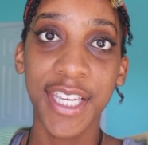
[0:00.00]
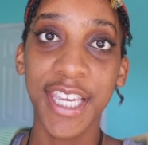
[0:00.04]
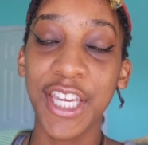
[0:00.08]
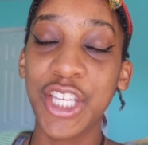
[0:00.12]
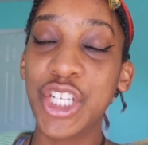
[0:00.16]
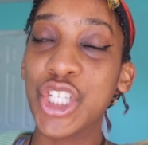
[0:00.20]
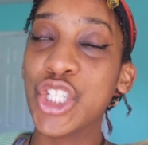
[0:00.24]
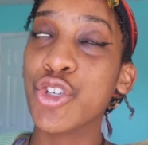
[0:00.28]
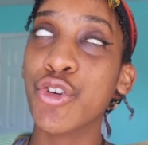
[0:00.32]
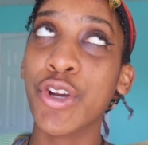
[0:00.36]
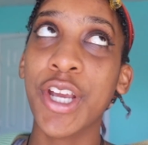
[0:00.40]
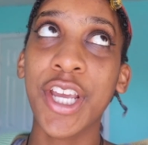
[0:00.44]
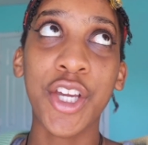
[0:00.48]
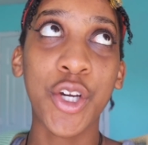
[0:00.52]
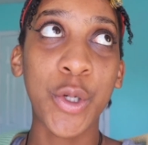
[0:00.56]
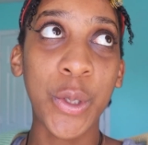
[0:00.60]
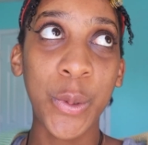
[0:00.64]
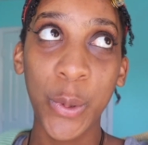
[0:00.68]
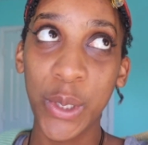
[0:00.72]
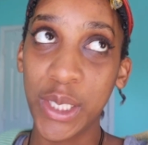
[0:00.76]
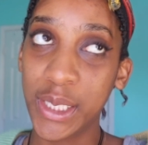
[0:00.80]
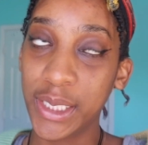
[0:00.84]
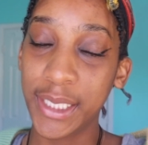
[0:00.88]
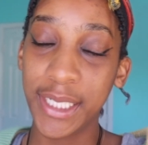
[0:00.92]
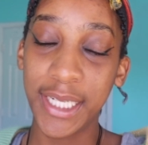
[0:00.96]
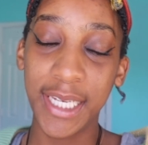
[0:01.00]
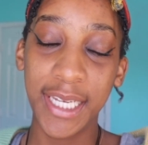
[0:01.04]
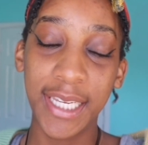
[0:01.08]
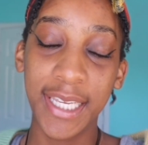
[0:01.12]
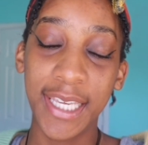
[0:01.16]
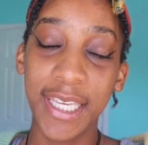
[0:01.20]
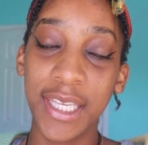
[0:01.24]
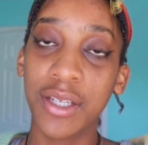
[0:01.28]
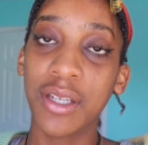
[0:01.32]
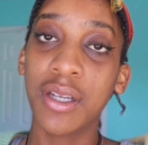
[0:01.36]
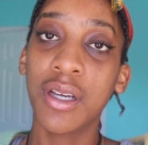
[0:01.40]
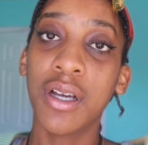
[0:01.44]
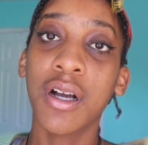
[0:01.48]
and tranquility
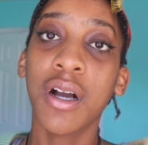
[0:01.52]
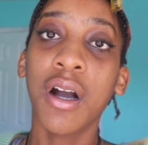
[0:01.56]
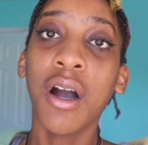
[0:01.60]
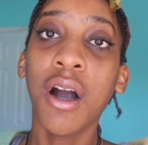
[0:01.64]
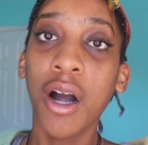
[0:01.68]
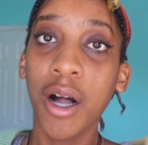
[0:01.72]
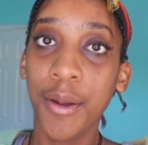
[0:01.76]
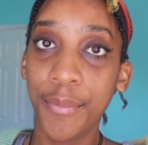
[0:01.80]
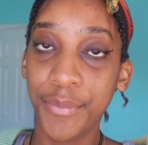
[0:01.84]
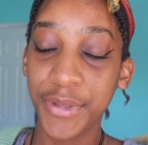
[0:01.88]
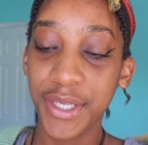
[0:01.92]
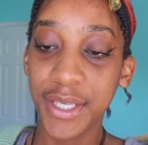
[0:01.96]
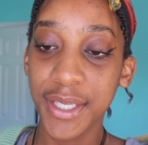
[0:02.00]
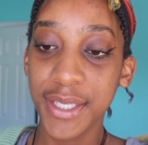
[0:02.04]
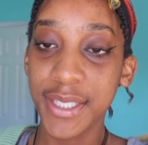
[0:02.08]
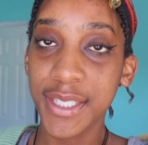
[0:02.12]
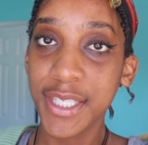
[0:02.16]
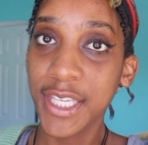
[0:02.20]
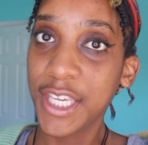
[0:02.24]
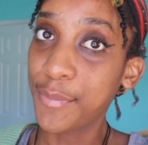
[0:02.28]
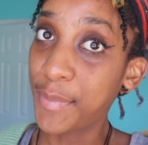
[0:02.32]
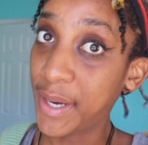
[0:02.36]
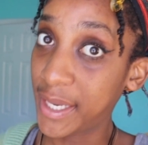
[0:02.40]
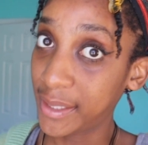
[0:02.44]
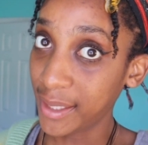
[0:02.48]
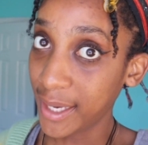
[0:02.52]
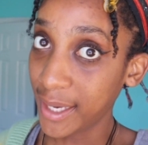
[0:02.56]
and calmness in my